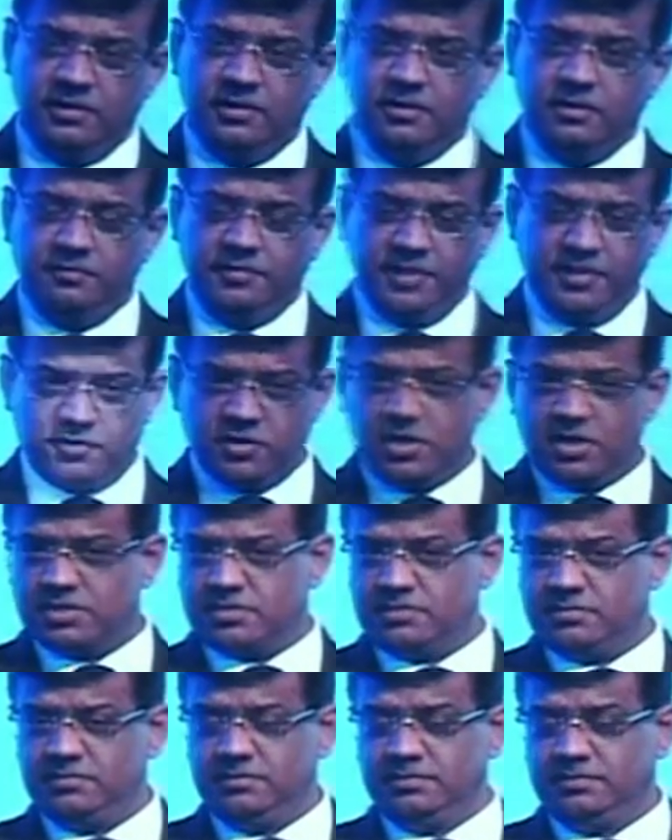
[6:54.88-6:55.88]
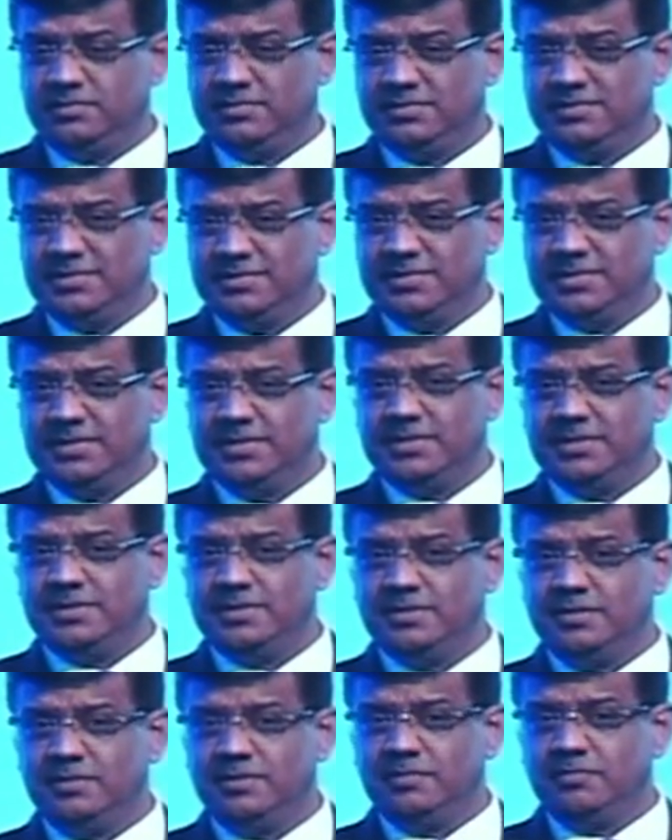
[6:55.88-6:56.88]
we've got
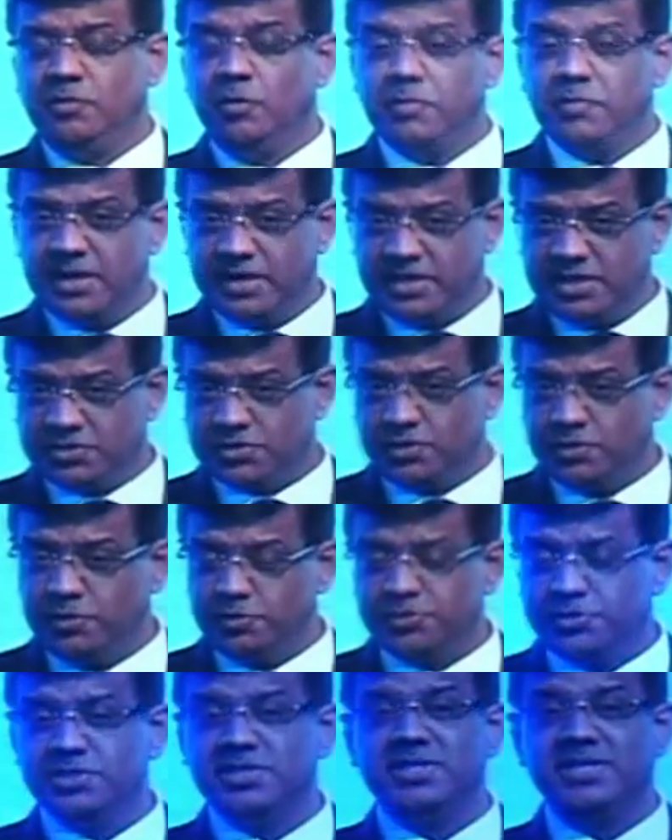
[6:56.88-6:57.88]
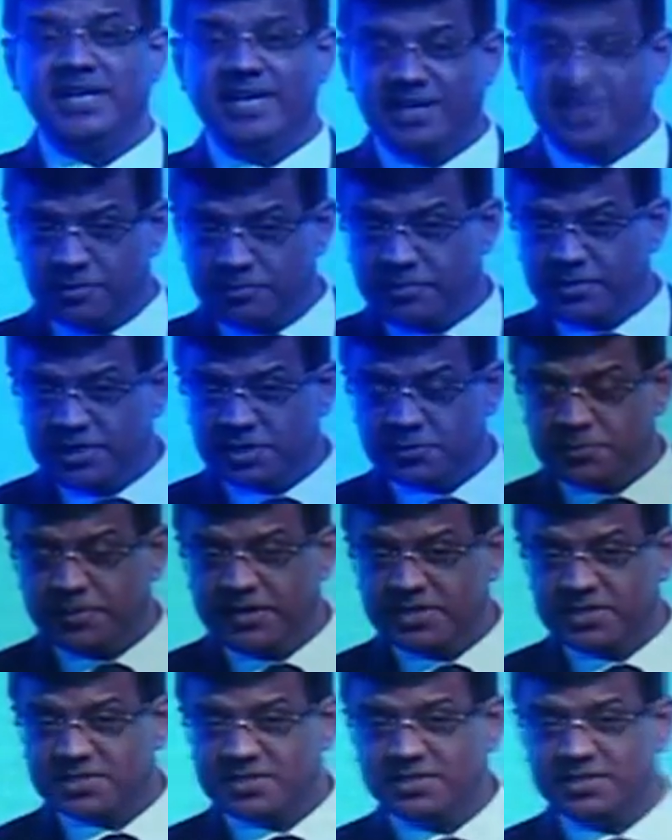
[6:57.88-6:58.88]
mobility solutions in the enterprise
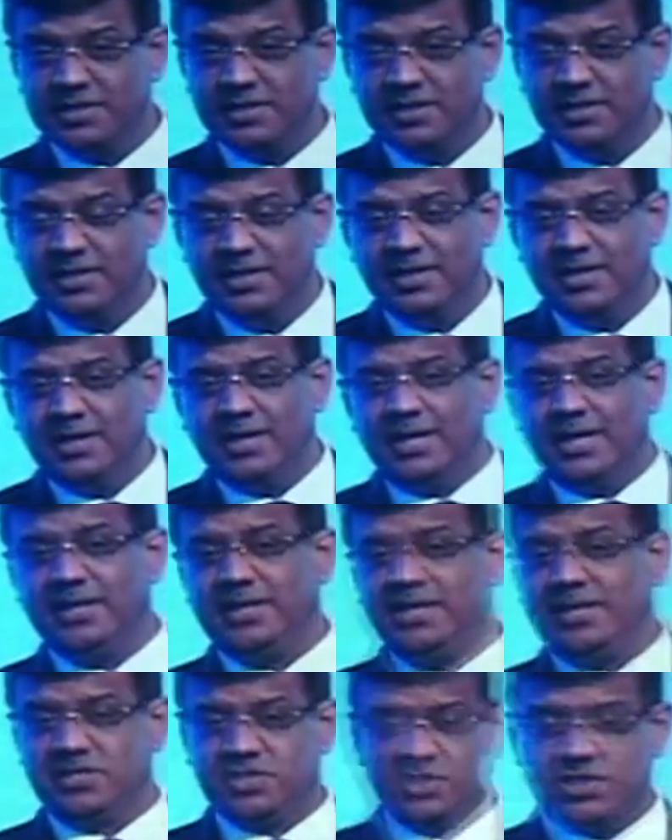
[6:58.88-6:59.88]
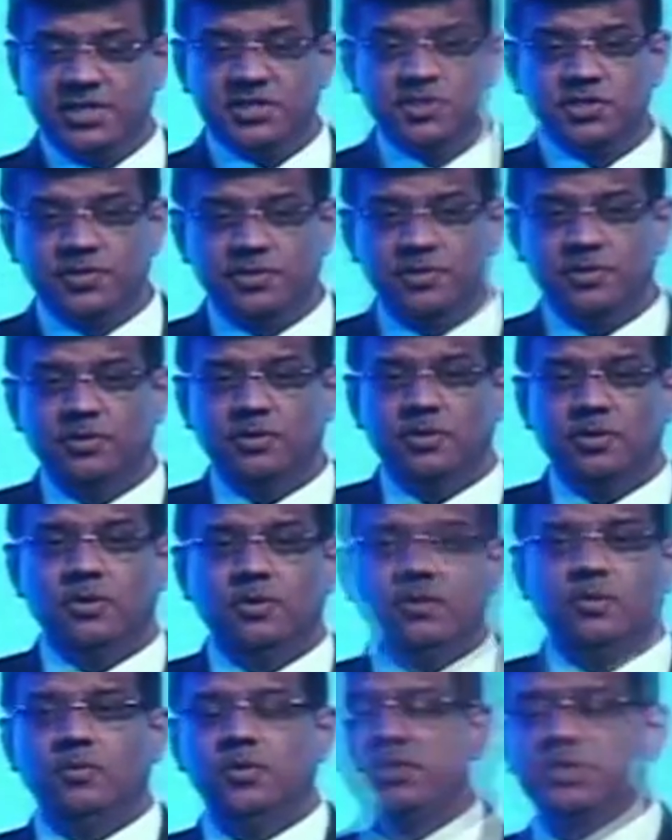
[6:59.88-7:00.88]
space, and they are such
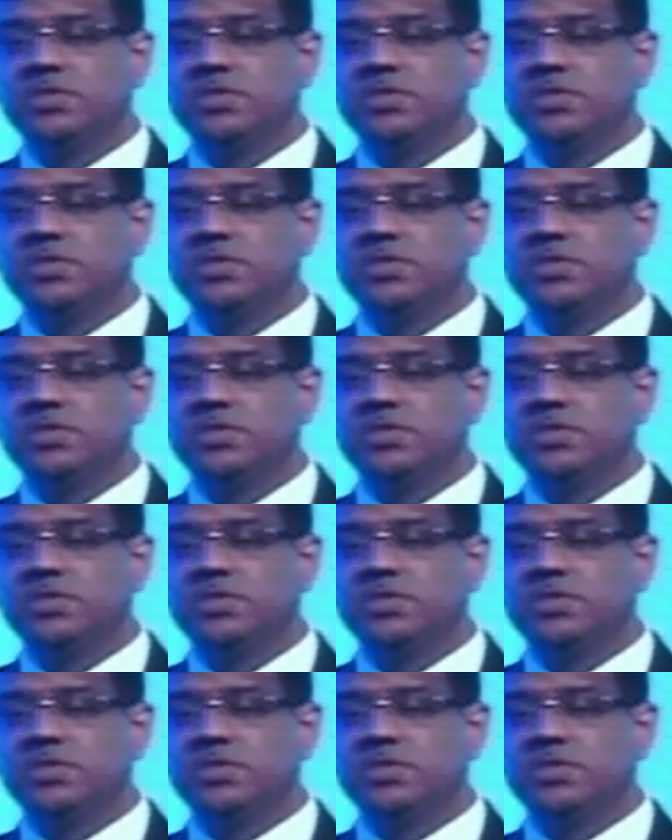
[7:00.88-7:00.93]
which